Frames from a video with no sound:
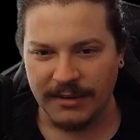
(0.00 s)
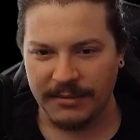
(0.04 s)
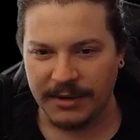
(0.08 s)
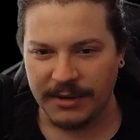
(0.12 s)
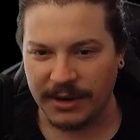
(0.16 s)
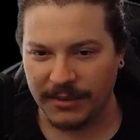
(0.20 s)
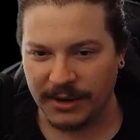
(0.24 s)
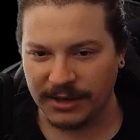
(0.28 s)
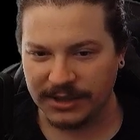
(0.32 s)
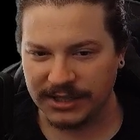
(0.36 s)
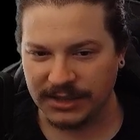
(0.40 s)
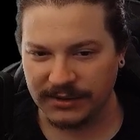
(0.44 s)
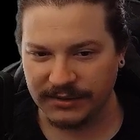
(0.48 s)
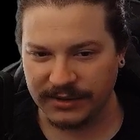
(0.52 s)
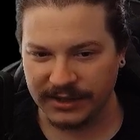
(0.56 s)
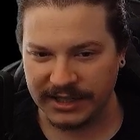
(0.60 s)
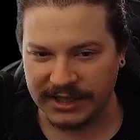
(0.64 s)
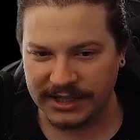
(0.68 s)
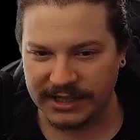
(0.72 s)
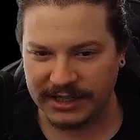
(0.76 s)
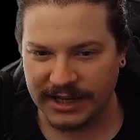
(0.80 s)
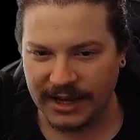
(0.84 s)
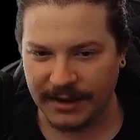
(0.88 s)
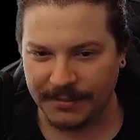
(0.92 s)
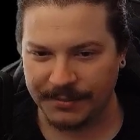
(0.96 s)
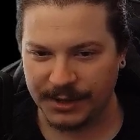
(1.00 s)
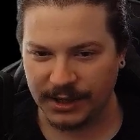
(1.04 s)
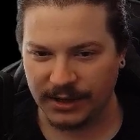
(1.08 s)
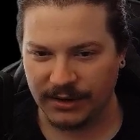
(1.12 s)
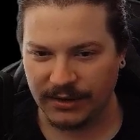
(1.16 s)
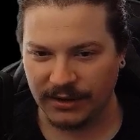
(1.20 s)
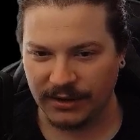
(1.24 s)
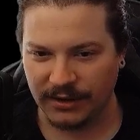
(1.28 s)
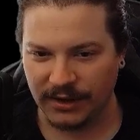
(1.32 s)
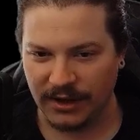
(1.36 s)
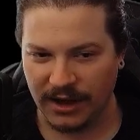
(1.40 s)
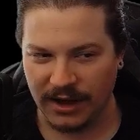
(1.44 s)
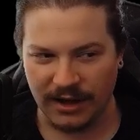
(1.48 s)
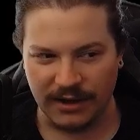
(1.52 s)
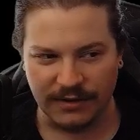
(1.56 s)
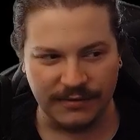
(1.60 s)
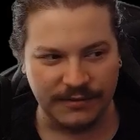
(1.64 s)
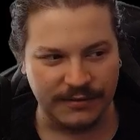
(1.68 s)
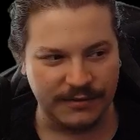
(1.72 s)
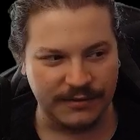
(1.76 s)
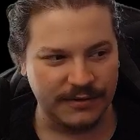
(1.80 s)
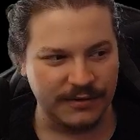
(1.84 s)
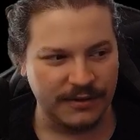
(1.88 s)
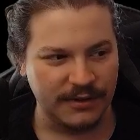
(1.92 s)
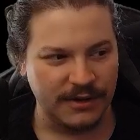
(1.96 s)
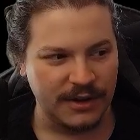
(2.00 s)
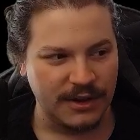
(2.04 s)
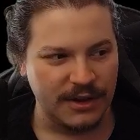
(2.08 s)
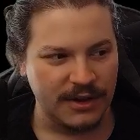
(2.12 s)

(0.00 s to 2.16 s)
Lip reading: But I'm also really skeptical of